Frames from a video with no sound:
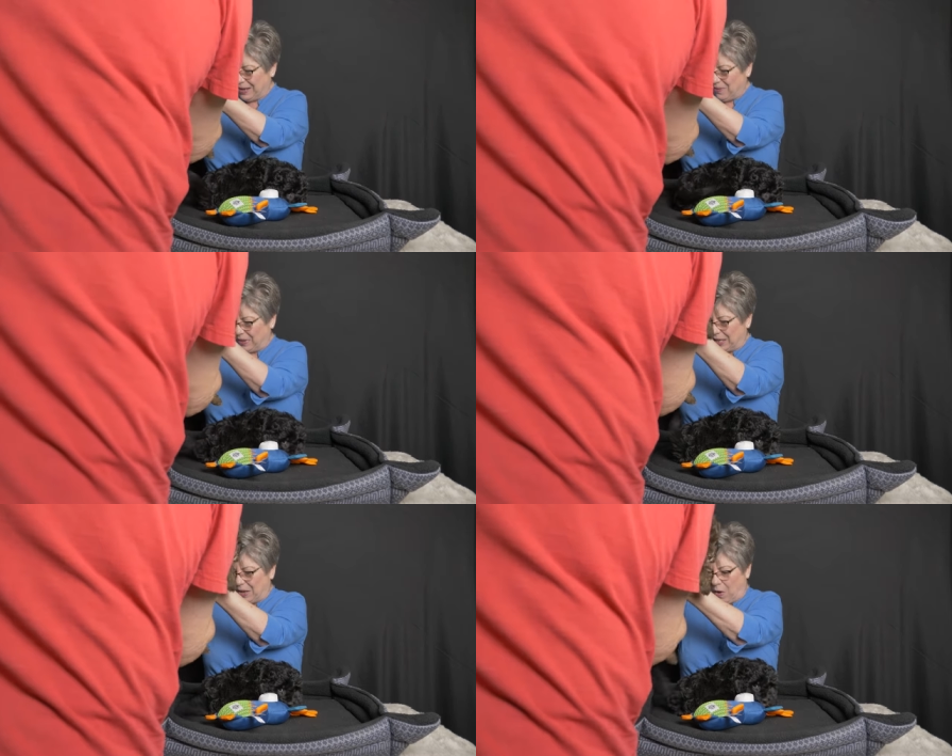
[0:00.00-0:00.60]
There
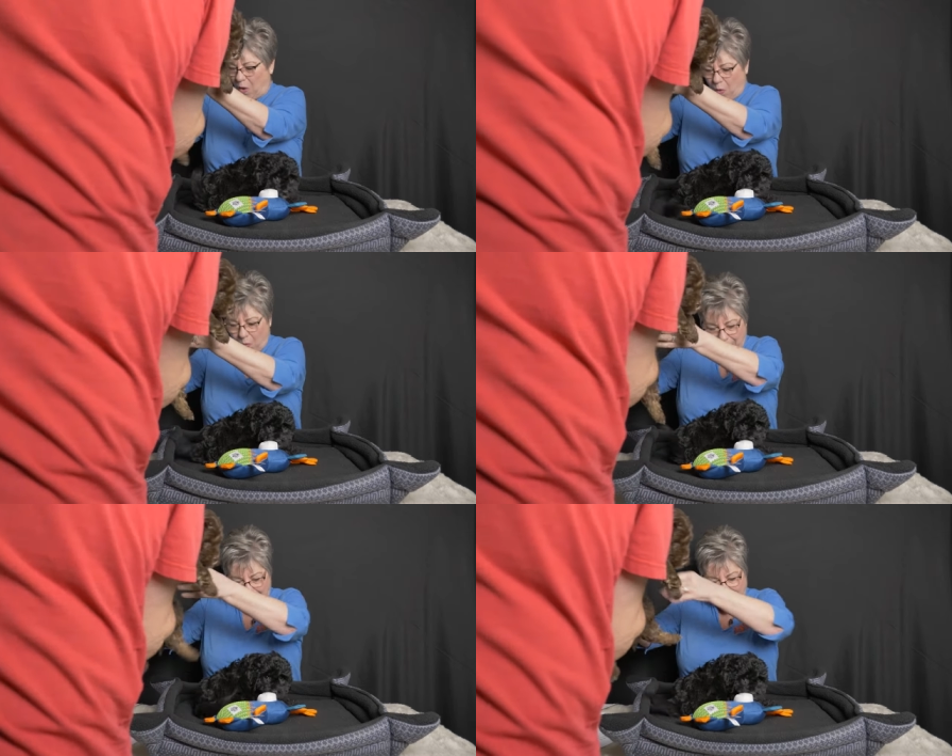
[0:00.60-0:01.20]
we
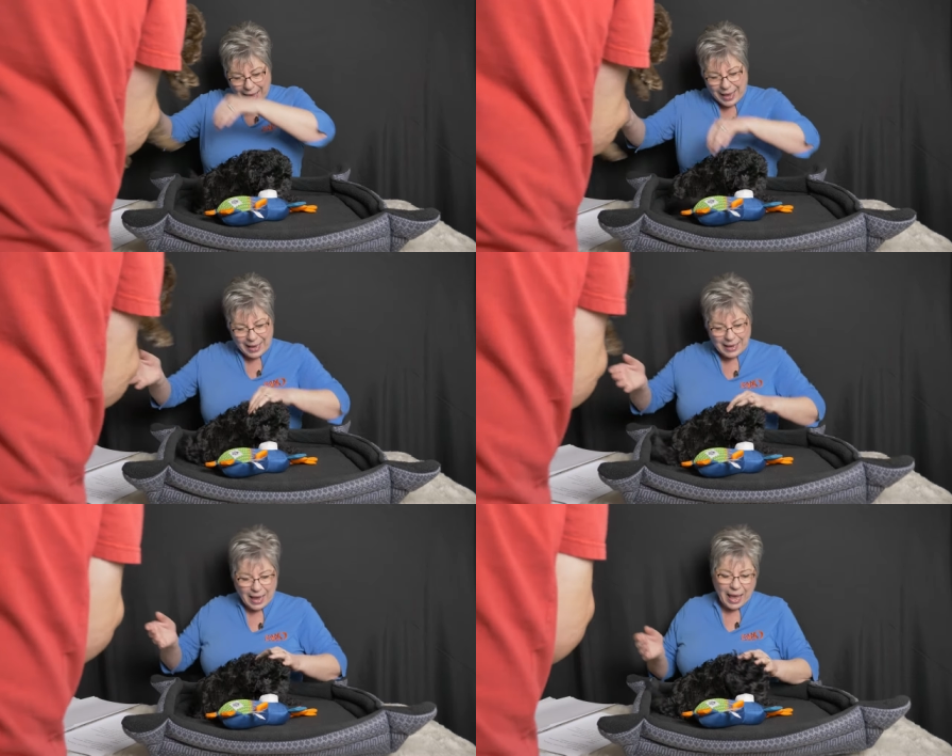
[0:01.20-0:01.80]
go.
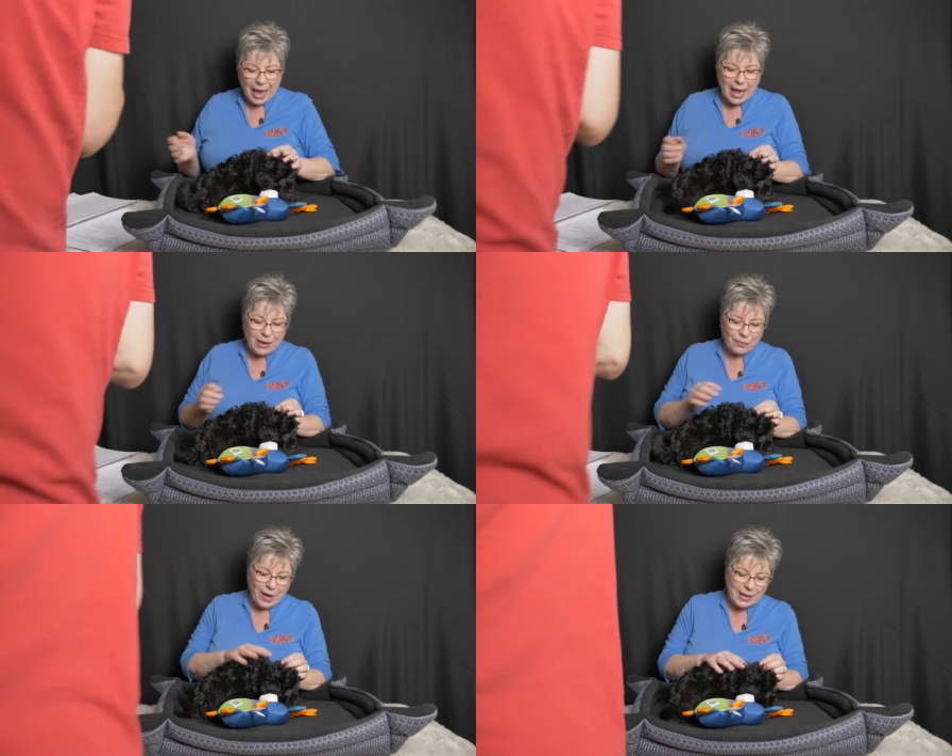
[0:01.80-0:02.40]
Hi.
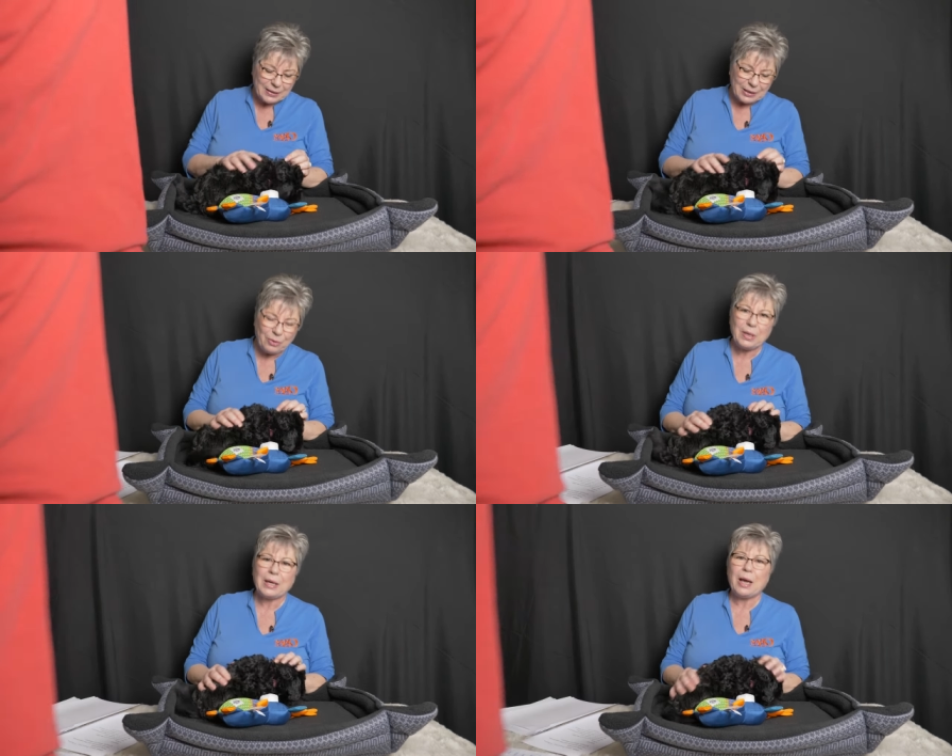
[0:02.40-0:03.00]
And
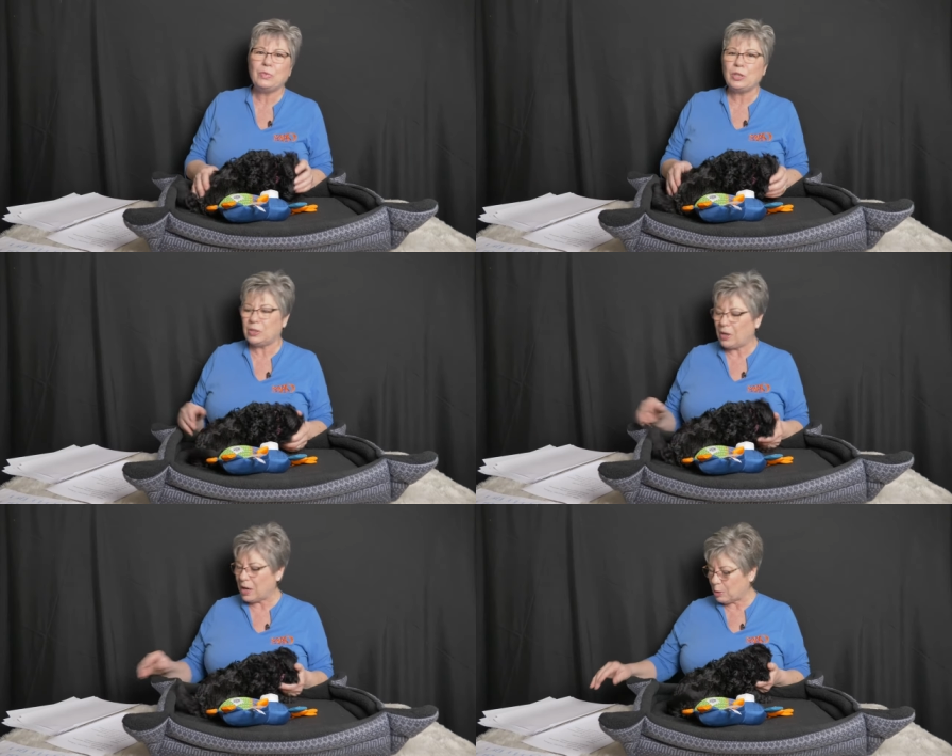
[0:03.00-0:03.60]
finally, we come to
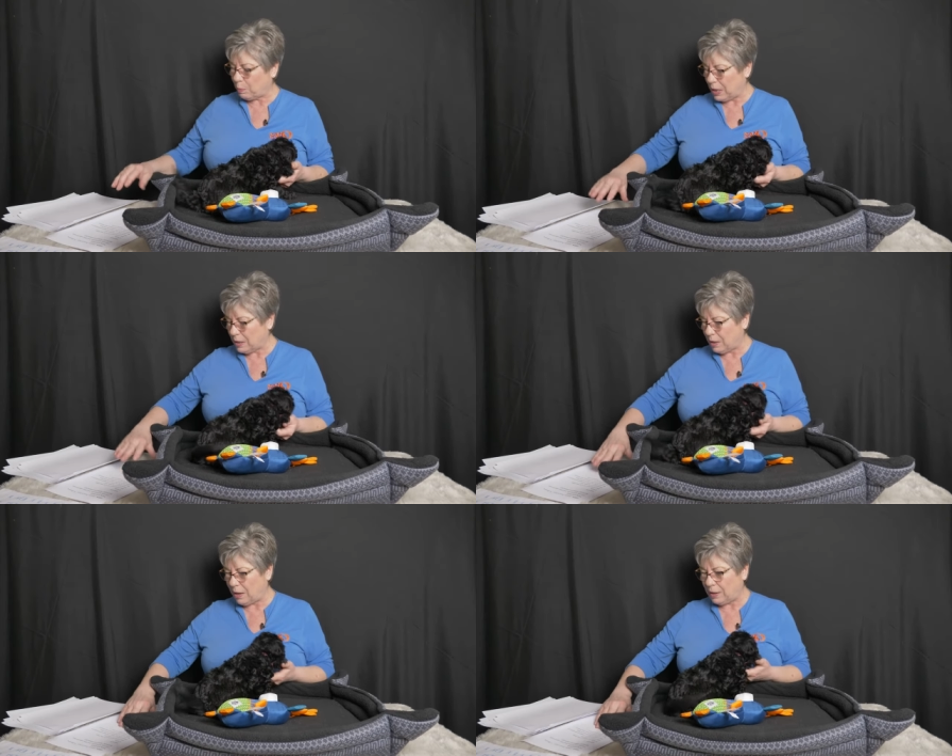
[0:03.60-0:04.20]
dark
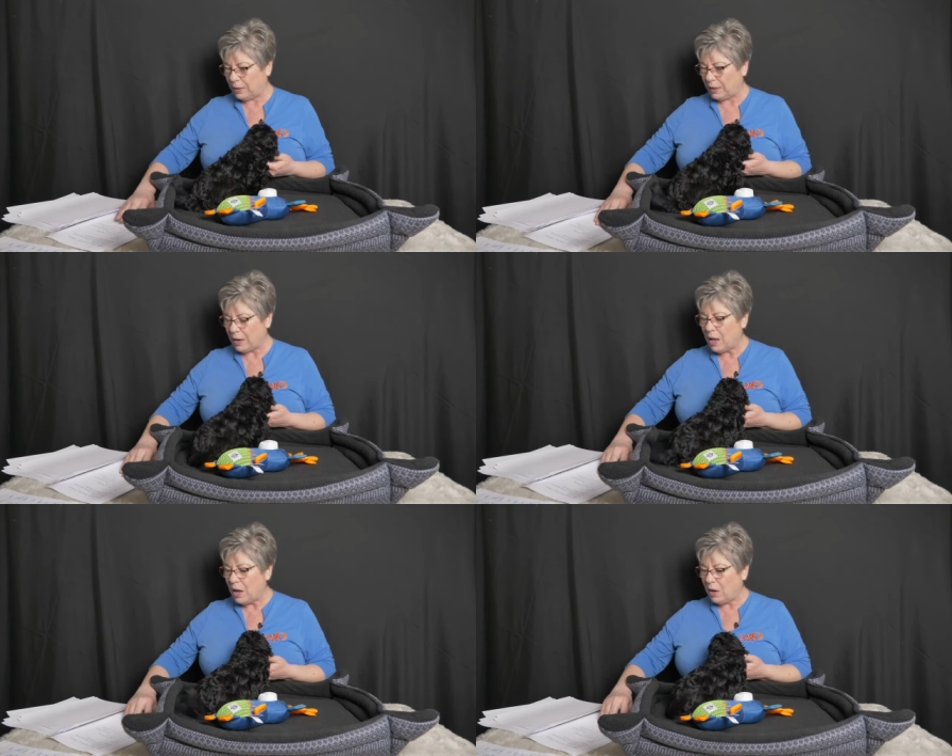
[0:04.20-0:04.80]
pink color.
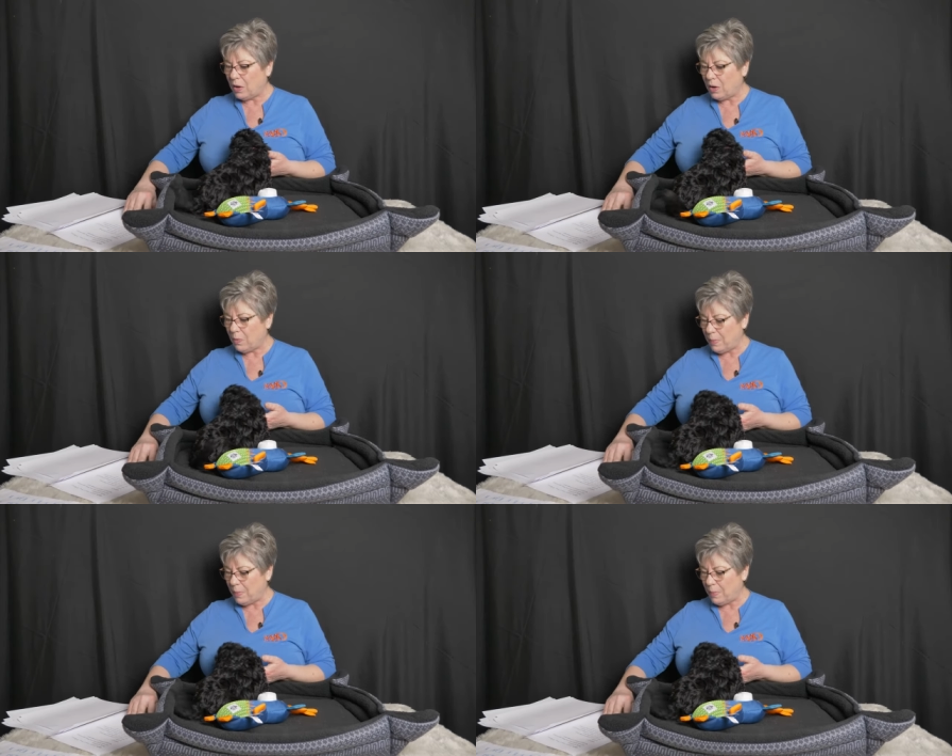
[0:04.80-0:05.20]
Oh